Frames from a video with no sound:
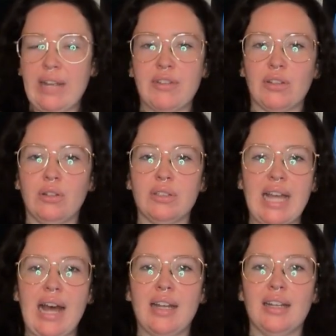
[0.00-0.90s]
we'd ever
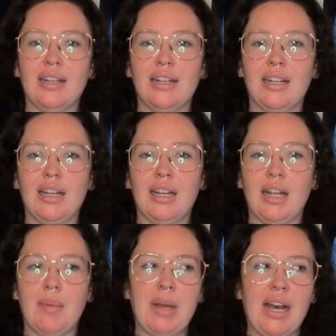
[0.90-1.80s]
thought that
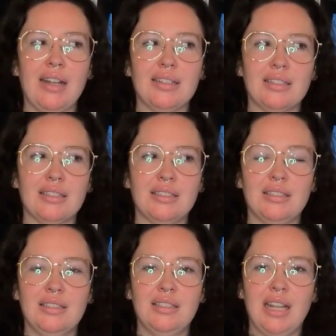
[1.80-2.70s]
about
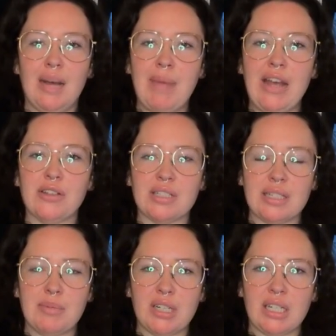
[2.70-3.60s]
a
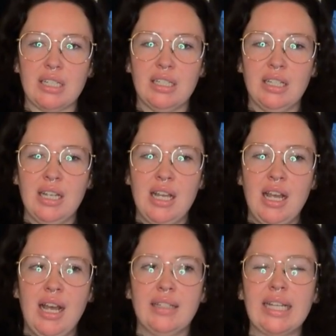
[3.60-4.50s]
male celebrity.
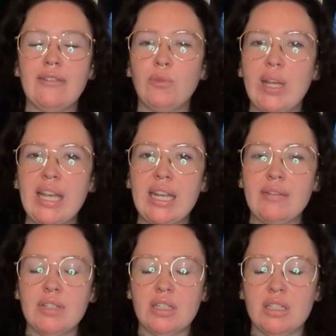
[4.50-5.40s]
Like if we
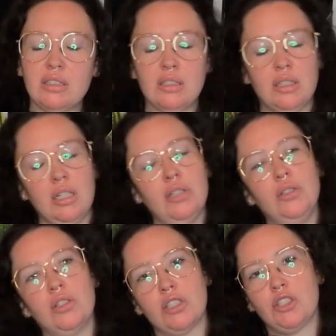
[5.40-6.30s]
had ever
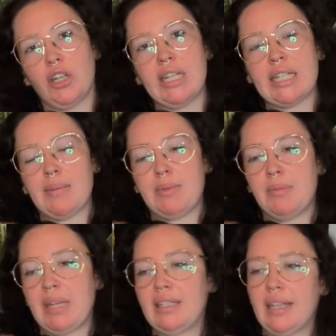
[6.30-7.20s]
looked at Johnny
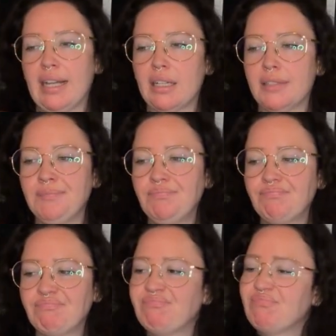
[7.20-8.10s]
Depp and been like,
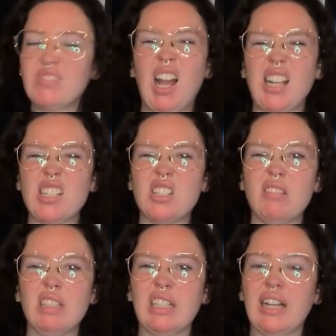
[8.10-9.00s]
I
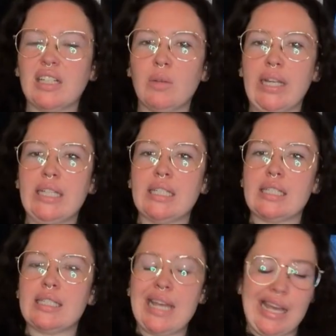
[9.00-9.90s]
just don't really like the way
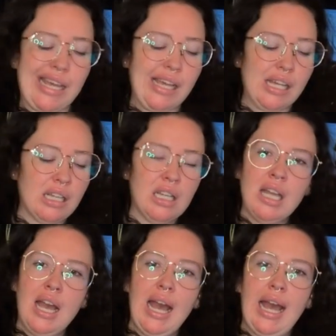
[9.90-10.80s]
he does his hair,